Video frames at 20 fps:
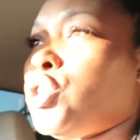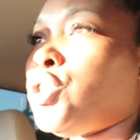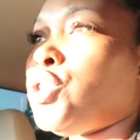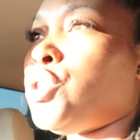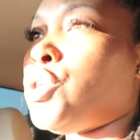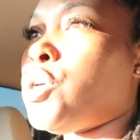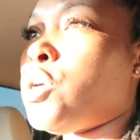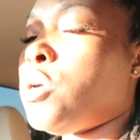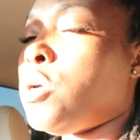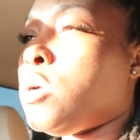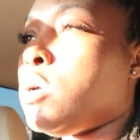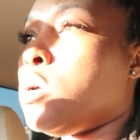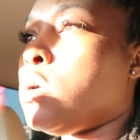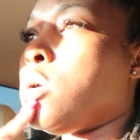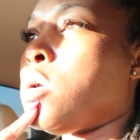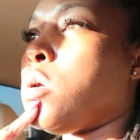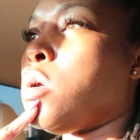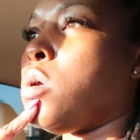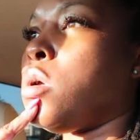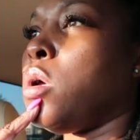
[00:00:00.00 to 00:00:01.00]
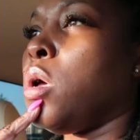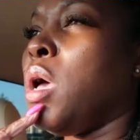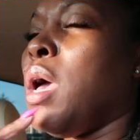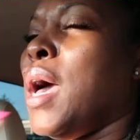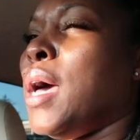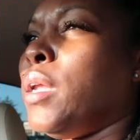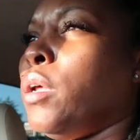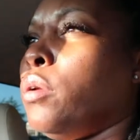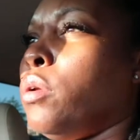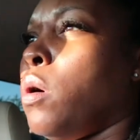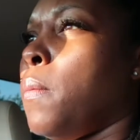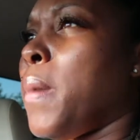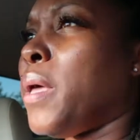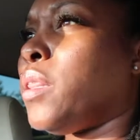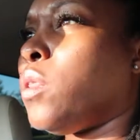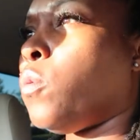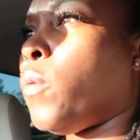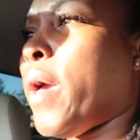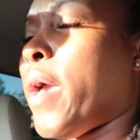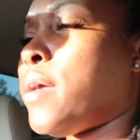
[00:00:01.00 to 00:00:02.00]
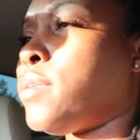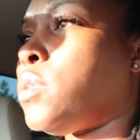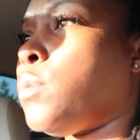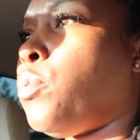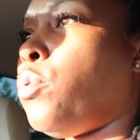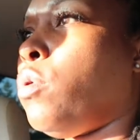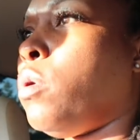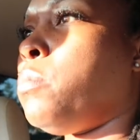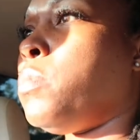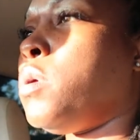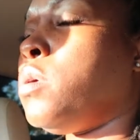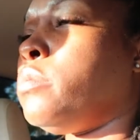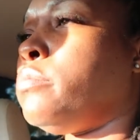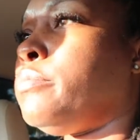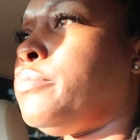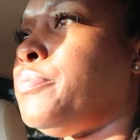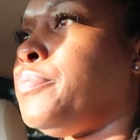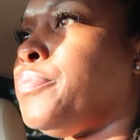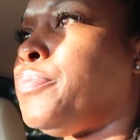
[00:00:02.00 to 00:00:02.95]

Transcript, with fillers: sure. I don't know about the wax appointment.